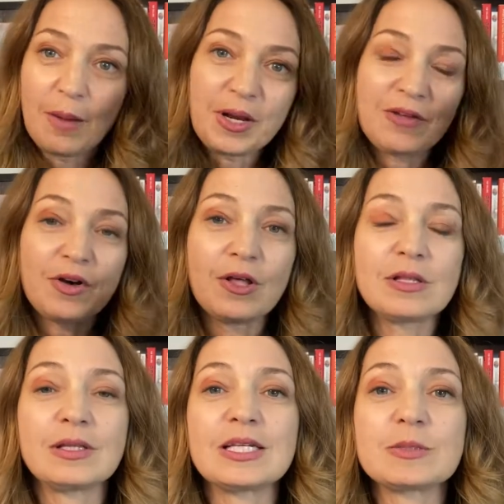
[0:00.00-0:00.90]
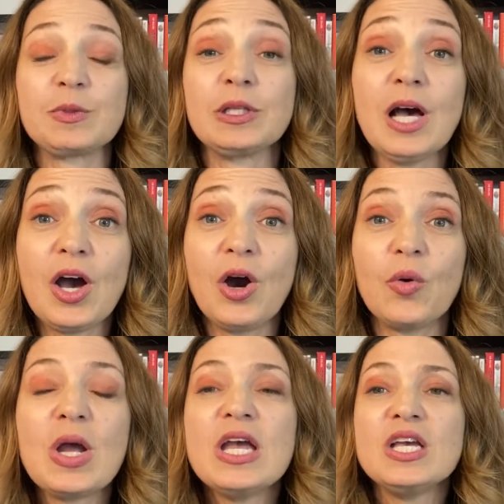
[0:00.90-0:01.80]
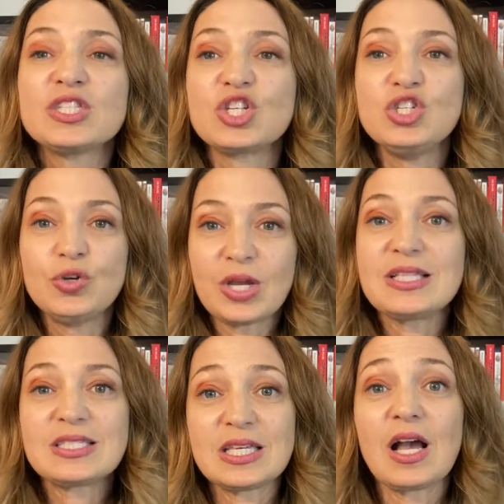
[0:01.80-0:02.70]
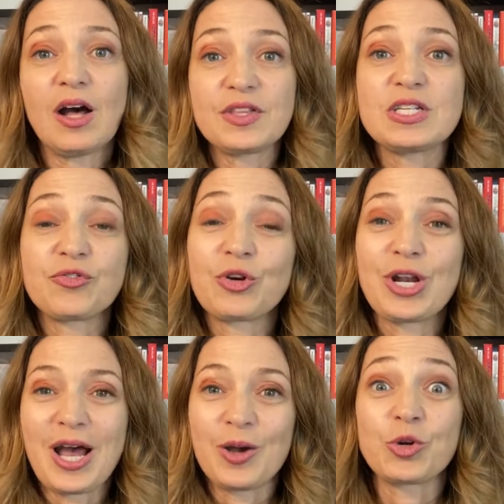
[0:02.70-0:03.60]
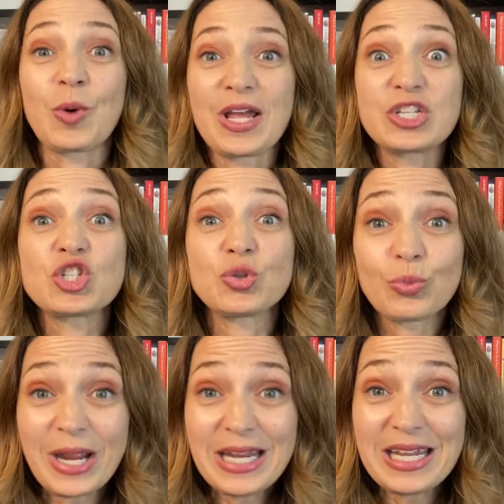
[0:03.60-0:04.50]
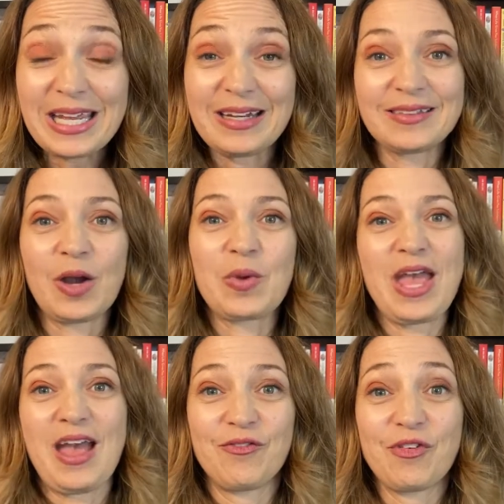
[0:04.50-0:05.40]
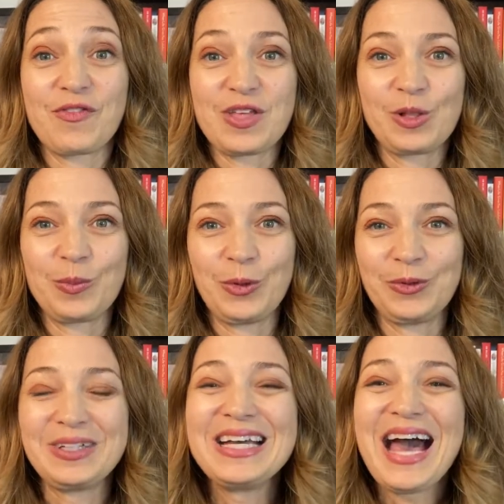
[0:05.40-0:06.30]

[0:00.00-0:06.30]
and I have all the links below so you can see on the different grant training that we have available.